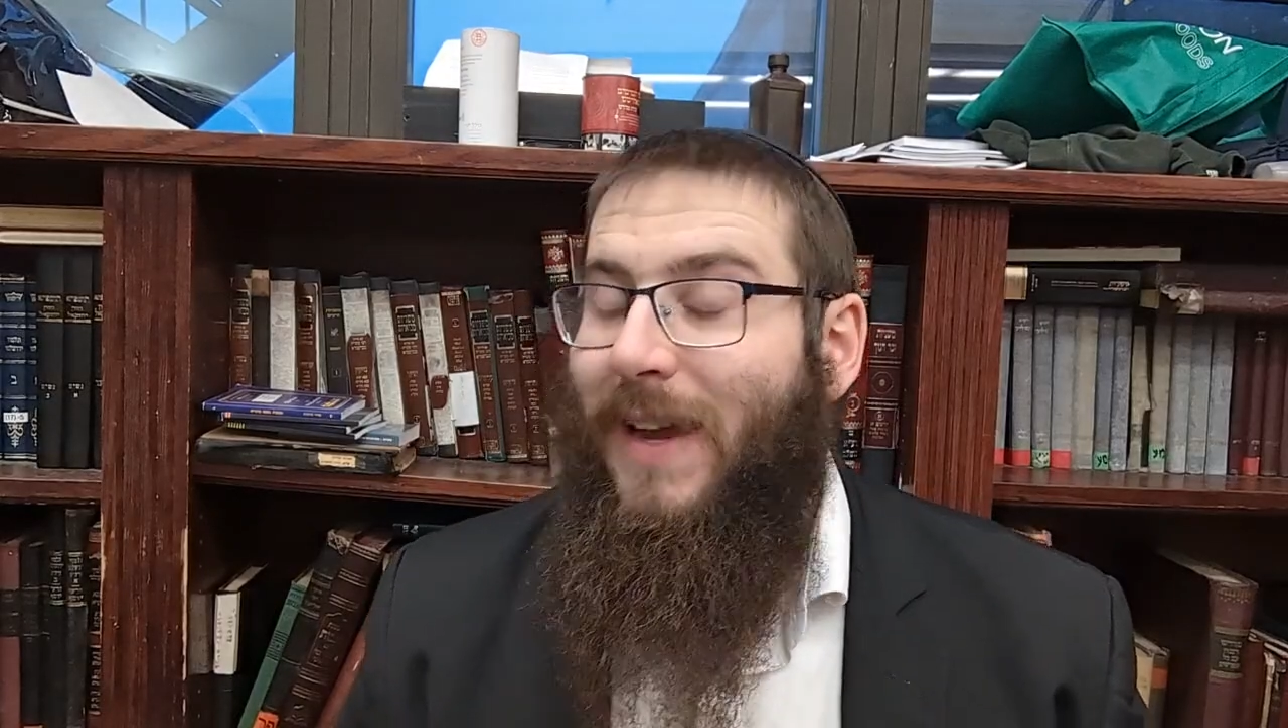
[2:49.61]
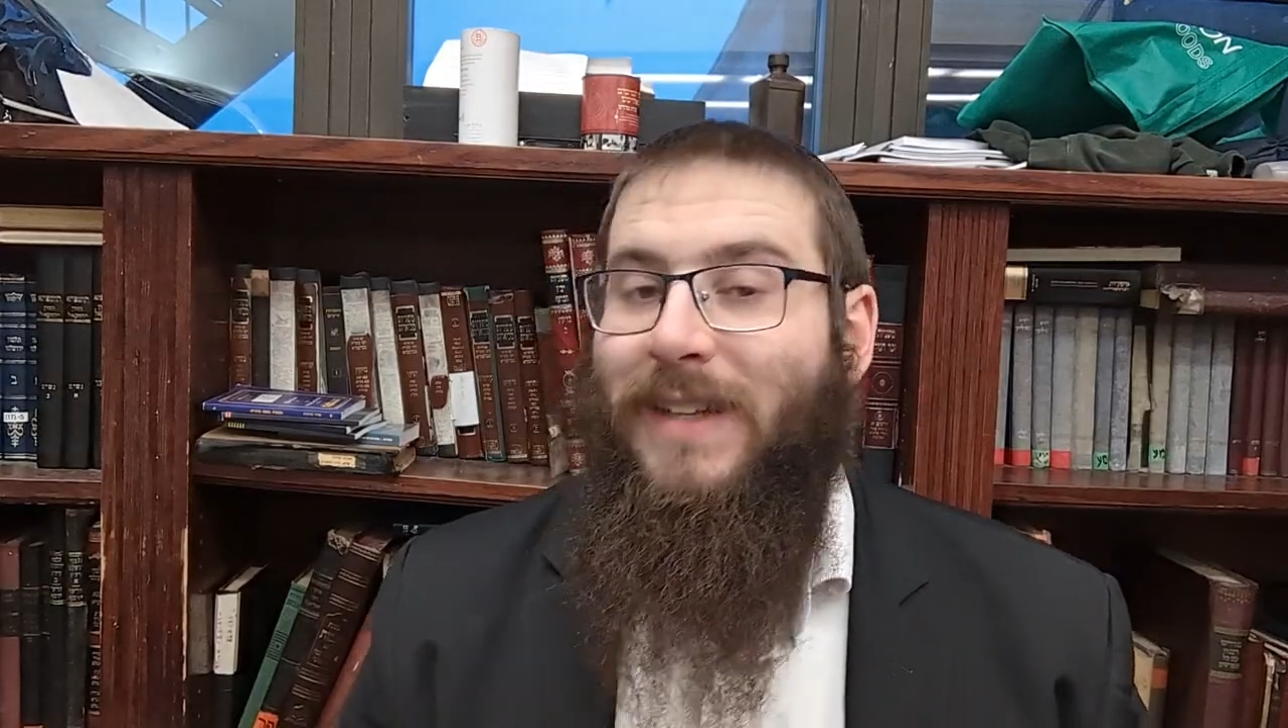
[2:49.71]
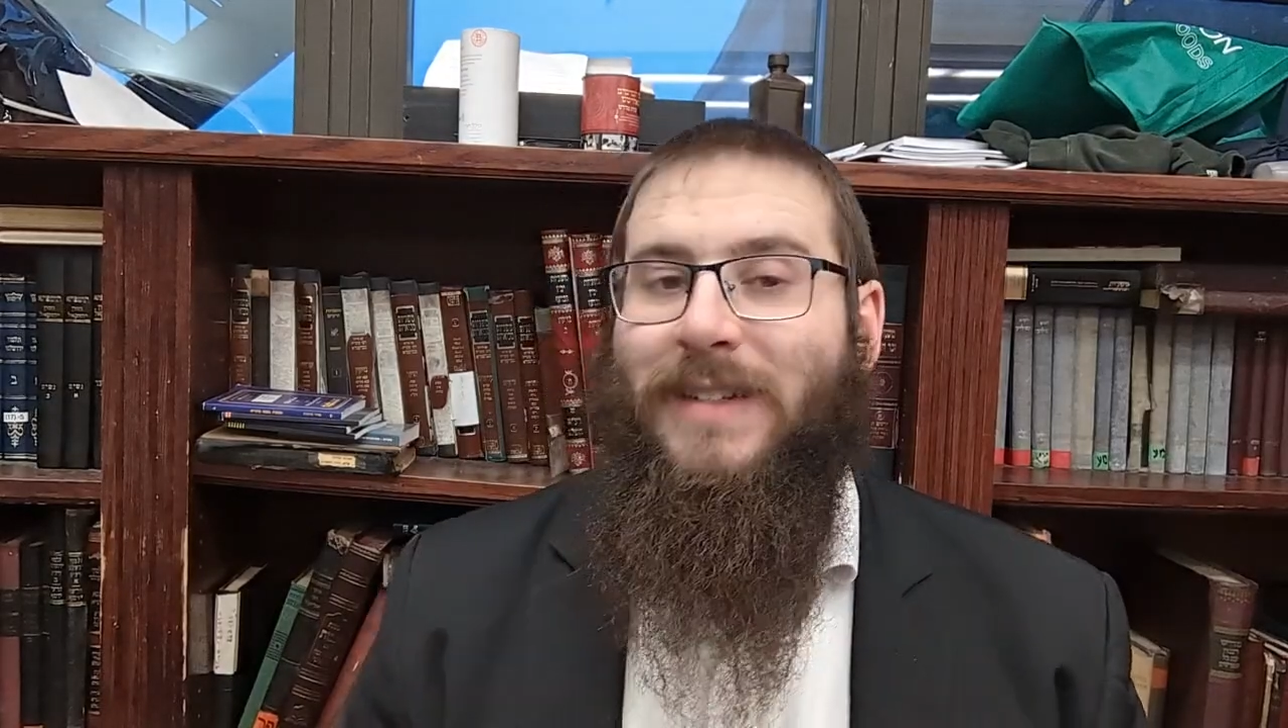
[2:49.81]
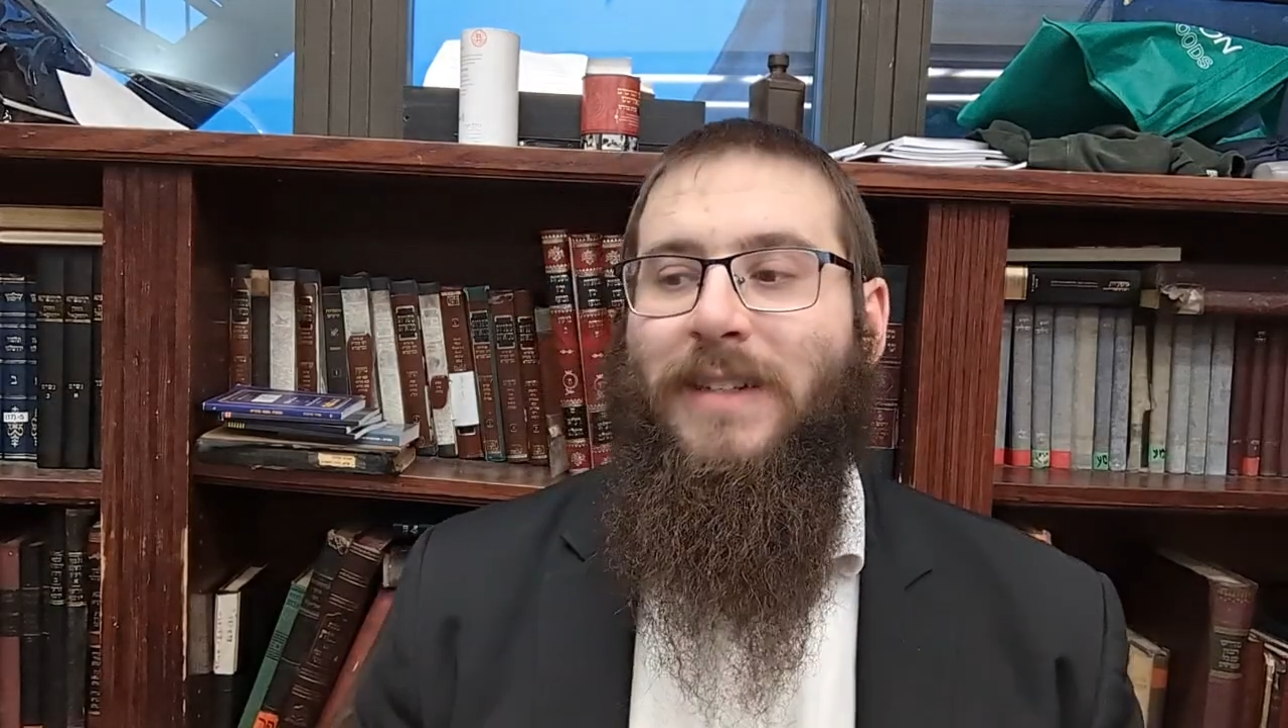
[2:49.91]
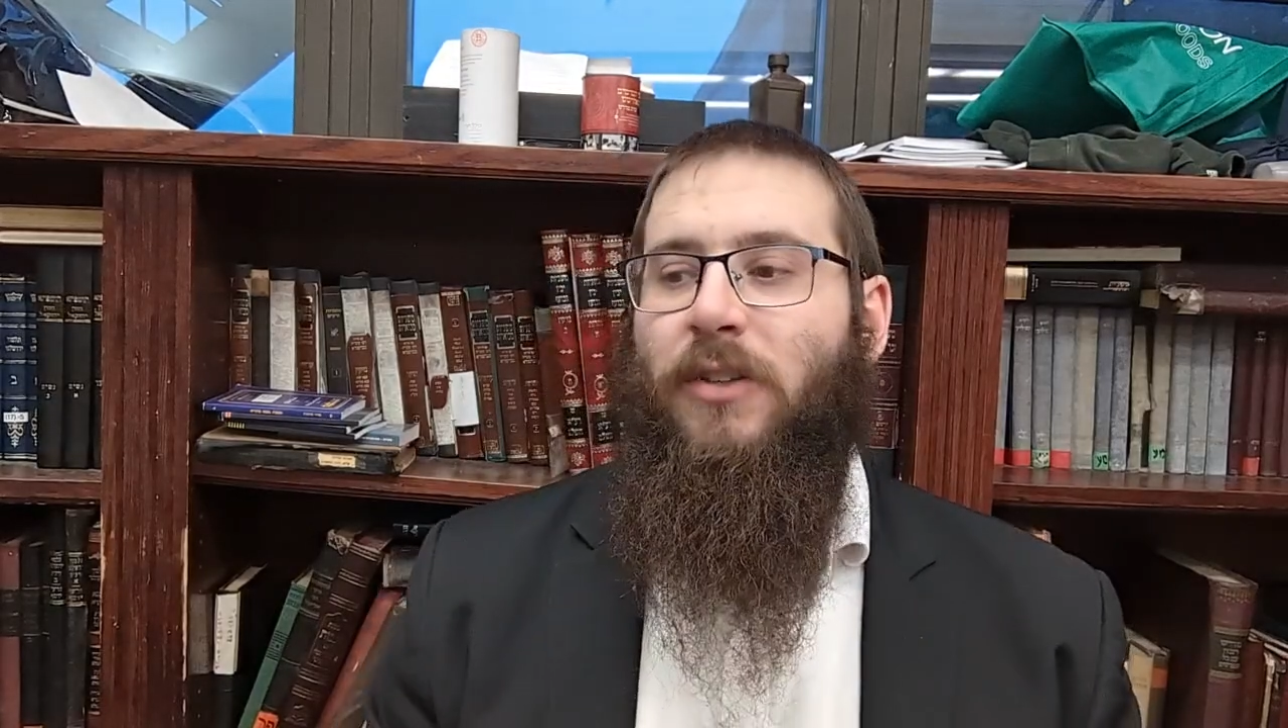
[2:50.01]

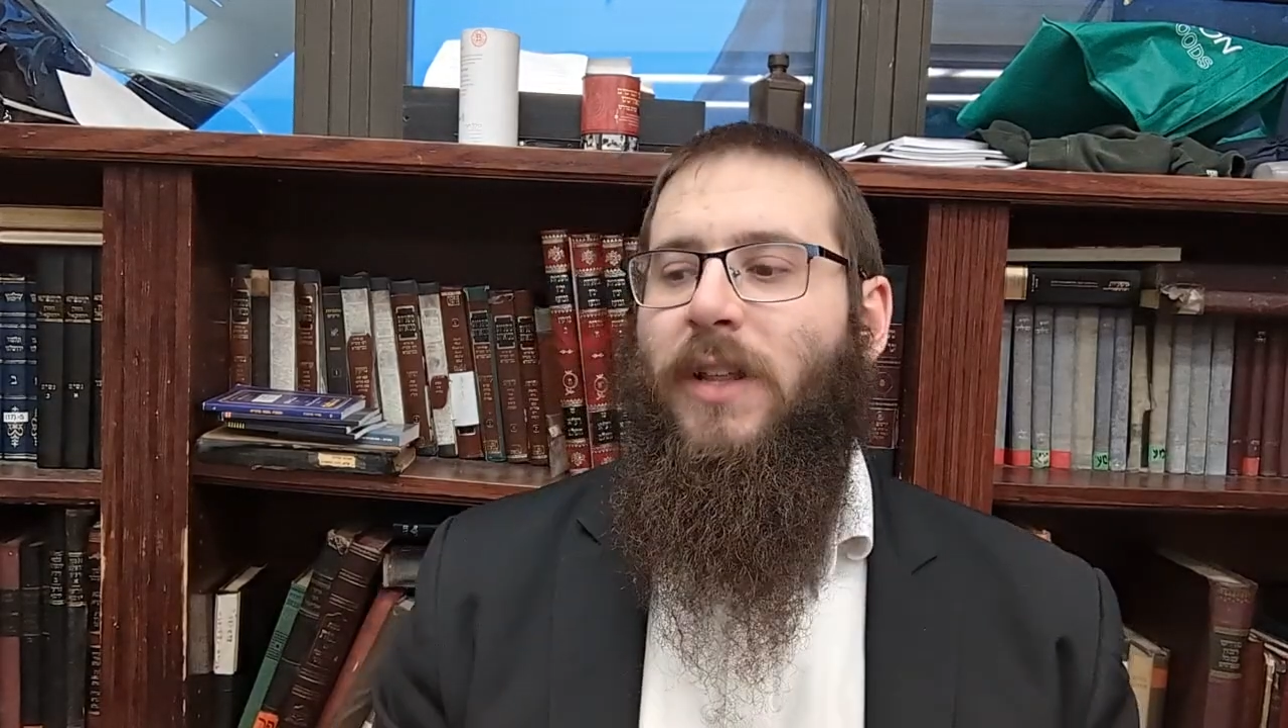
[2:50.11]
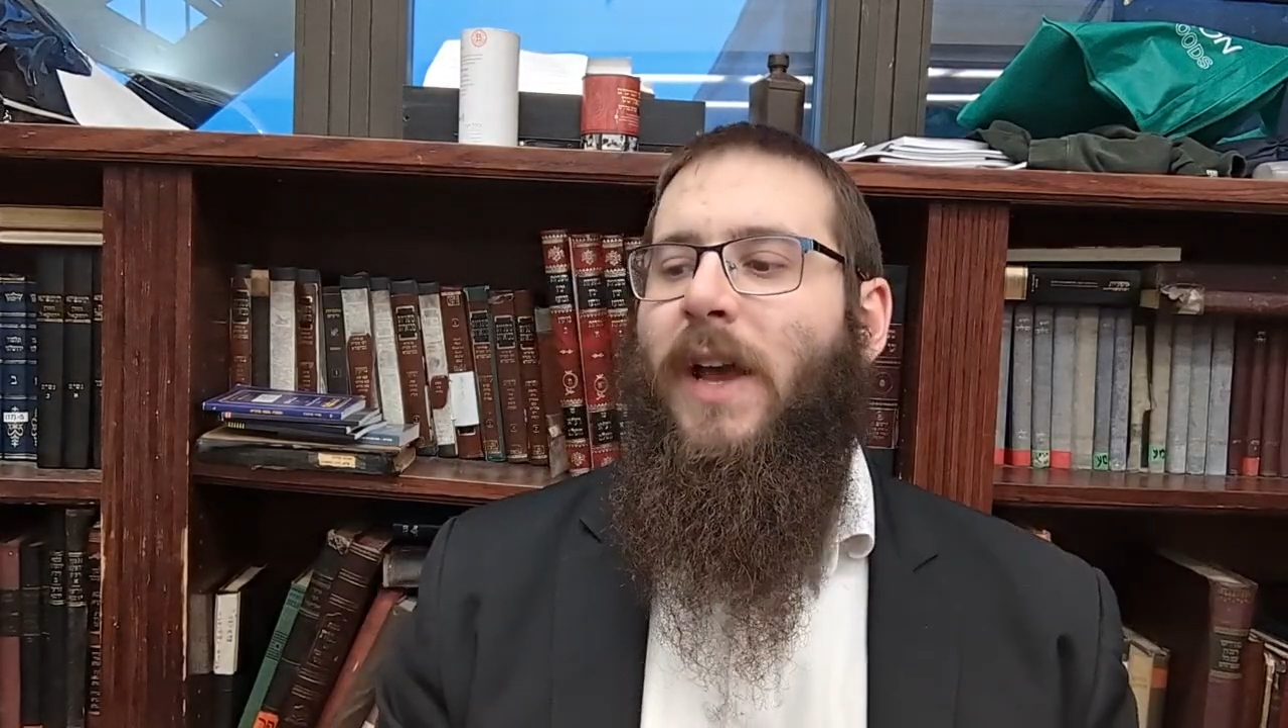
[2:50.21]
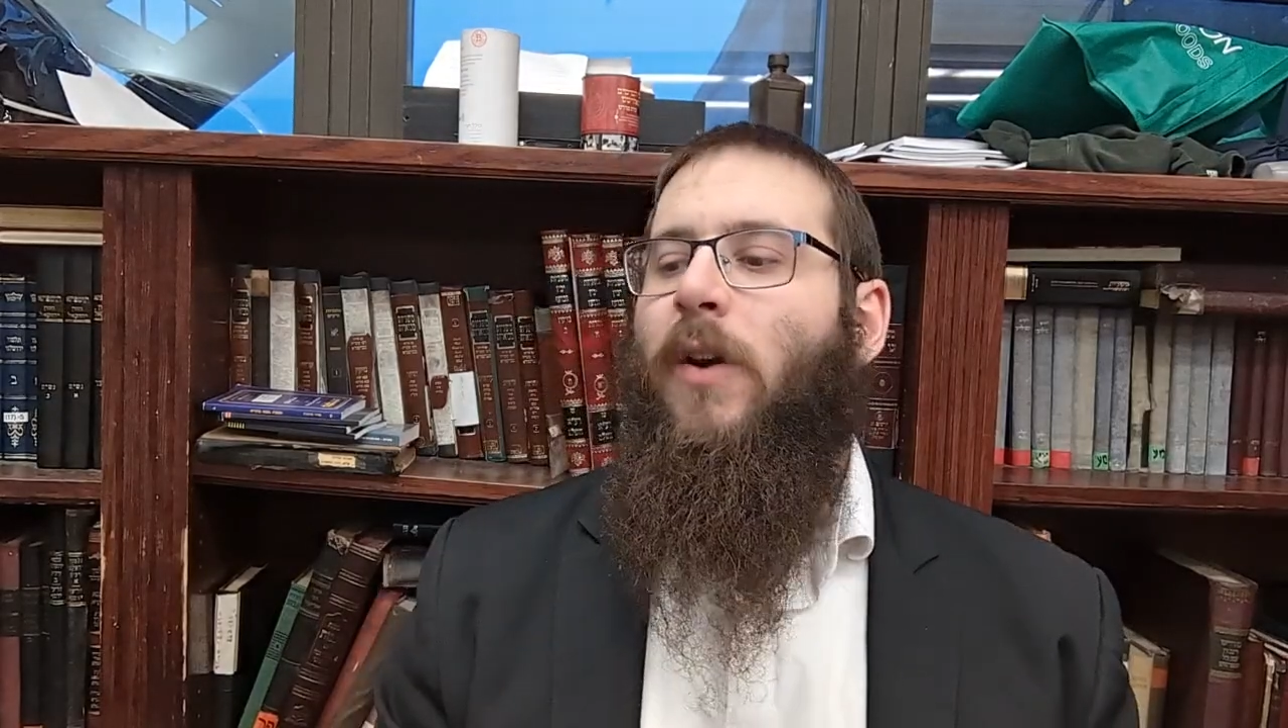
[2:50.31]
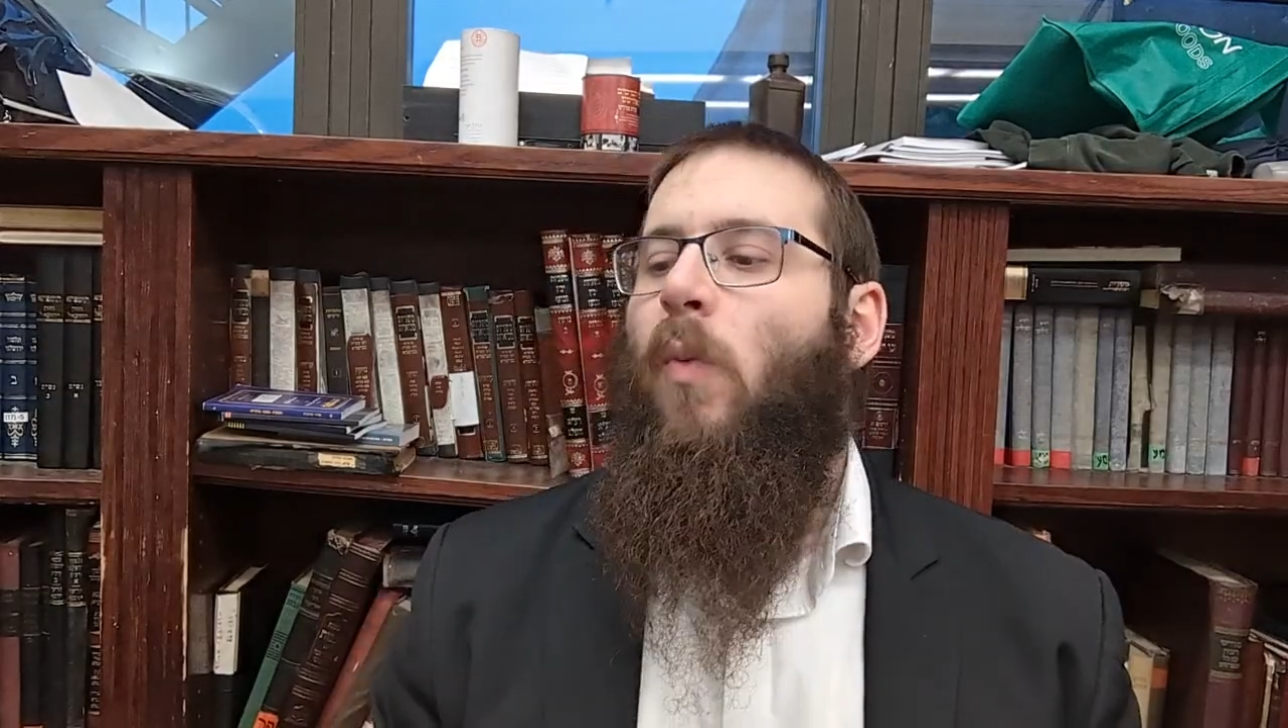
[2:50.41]
it's still there.